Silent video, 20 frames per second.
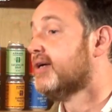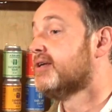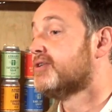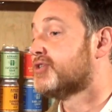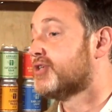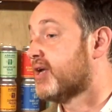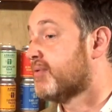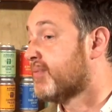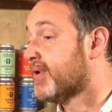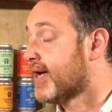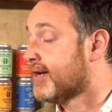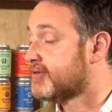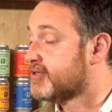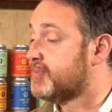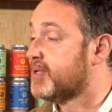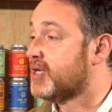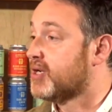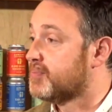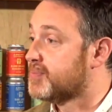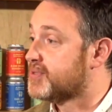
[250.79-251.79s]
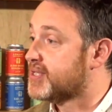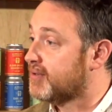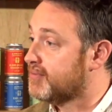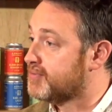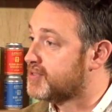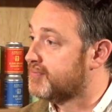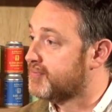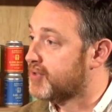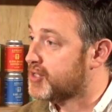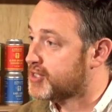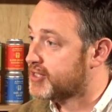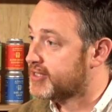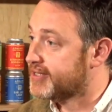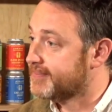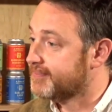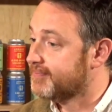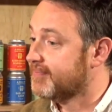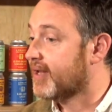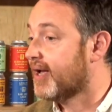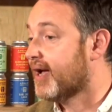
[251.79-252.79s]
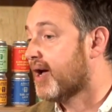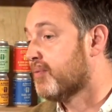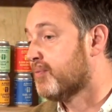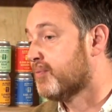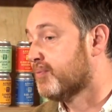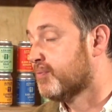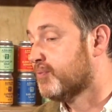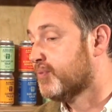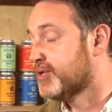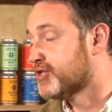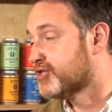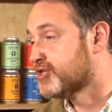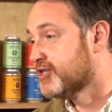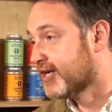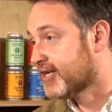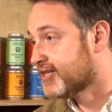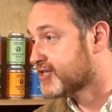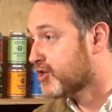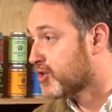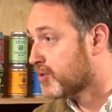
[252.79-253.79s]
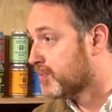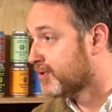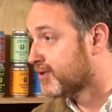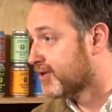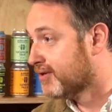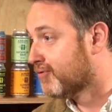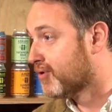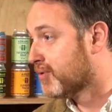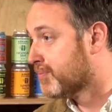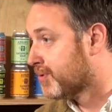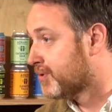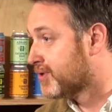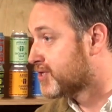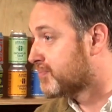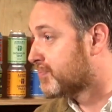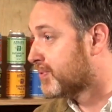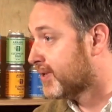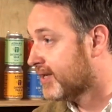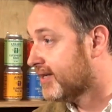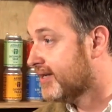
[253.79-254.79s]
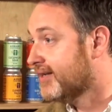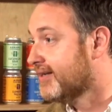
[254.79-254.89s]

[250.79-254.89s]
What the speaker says: So then we had to become self-sufficient, which is not a terrible thing for a brewery to be.